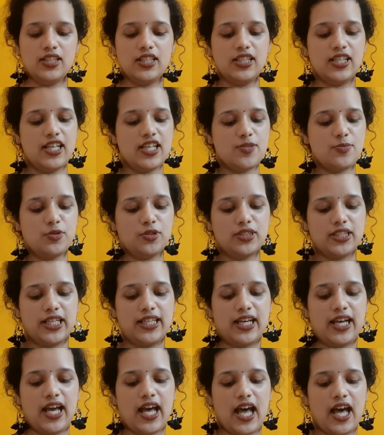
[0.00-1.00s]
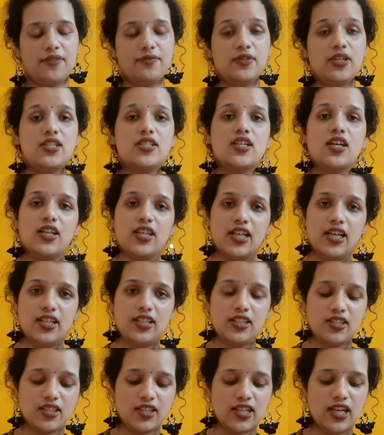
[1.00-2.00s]
the next book that I have is
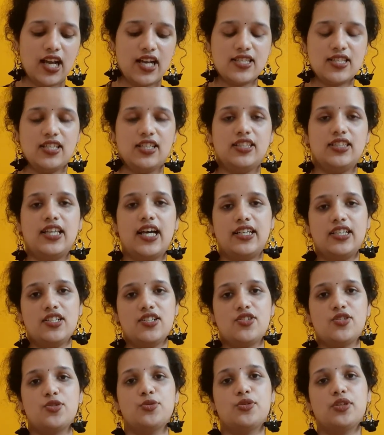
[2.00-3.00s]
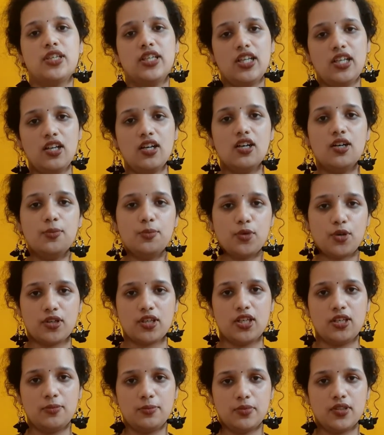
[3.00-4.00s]
again a classic that is To Kill a
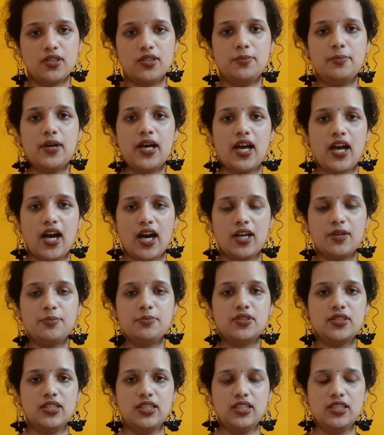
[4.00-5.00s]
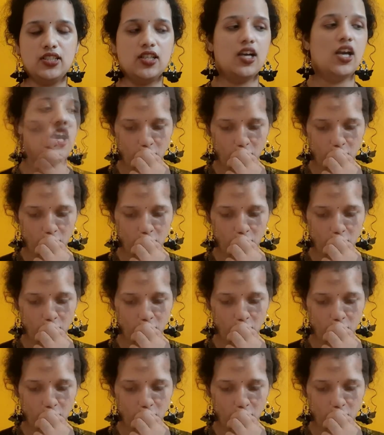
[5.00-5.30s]
Mockingbird by Harper Lee.